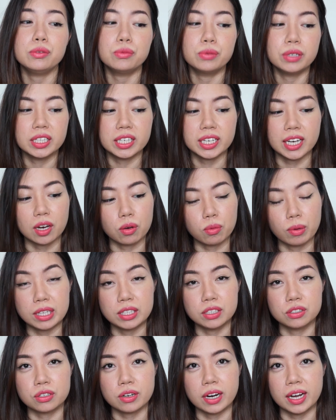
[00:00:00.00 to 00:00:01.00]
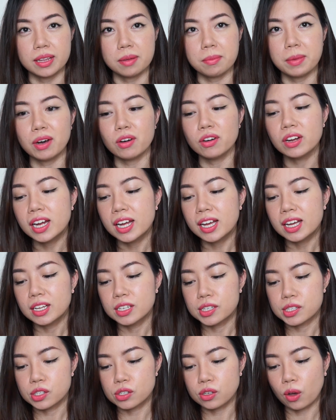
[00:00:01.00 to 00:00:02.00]
really can't wait to try them out.
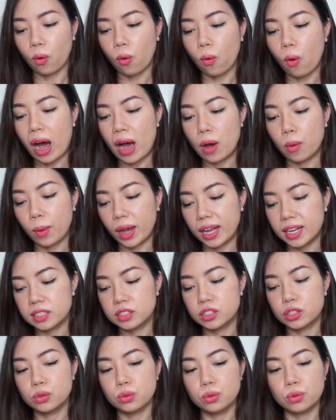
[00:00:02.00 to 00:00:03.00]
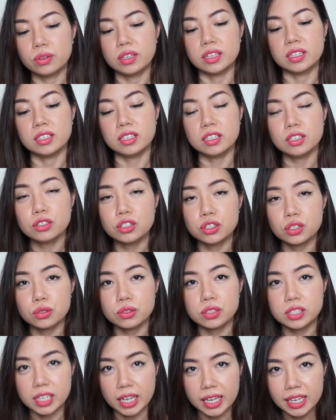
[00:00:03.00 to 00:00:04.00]
So I went to the initial
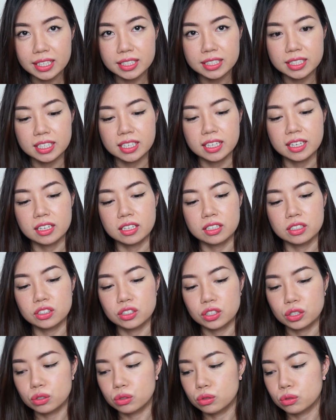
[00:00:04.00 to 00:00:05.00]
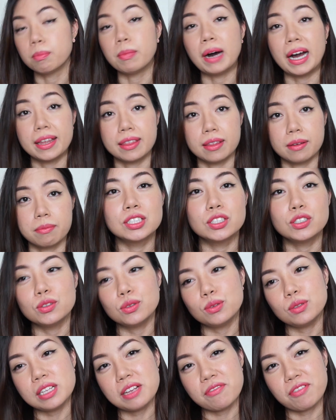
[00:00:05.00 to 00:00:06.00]
site to buy them.
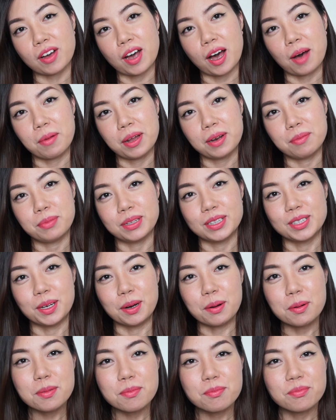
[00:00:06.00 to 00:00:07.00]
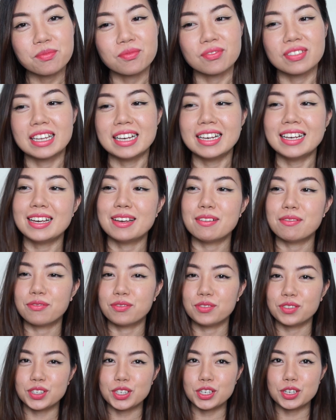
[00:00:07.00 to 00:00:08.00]
Do leave a comment below if
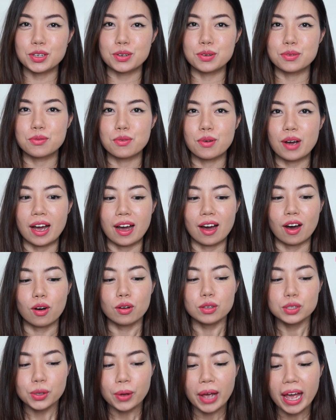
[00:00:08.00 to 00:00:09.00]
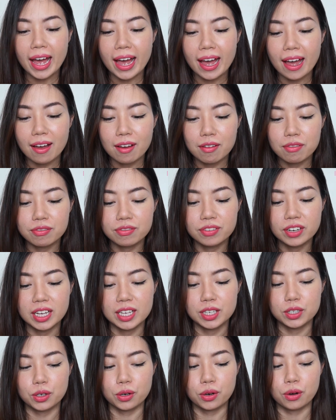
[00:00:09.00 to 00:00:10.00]
you also have
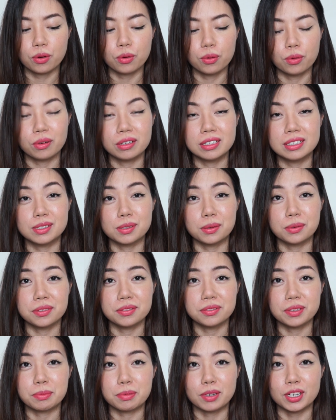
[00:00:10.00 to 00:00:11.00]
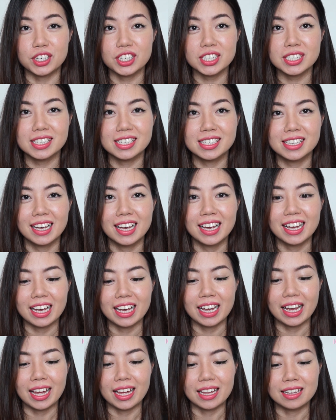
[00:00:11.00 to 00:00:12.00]
your own ZOEVA brushes,
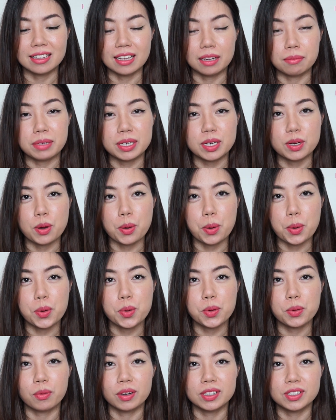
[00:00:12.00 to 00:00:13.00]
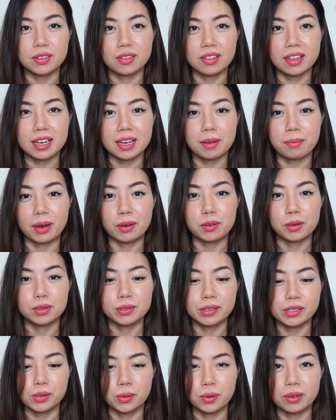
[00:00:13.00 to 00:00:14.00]
and let me know what you think about your
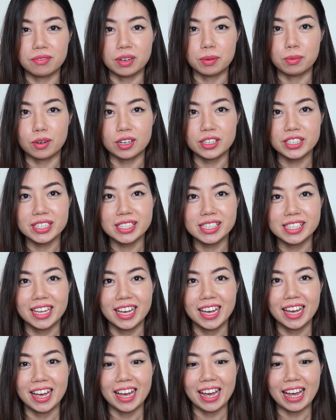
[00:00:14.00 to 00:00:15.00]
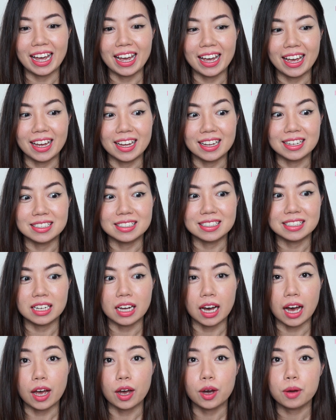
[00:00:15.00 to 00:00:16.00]
ZOEVA brushes. And
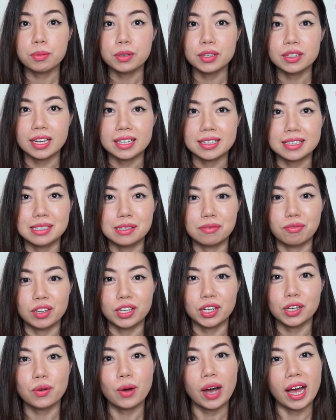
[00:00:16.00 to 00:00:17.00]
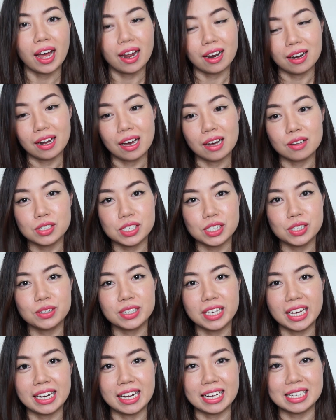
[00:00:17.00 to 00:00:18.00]
I hope you like this video, and I'll see you
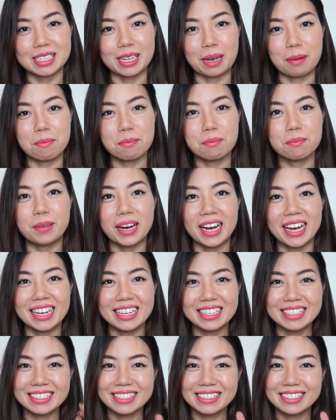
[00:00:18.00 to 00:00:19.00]
again next time. Bye!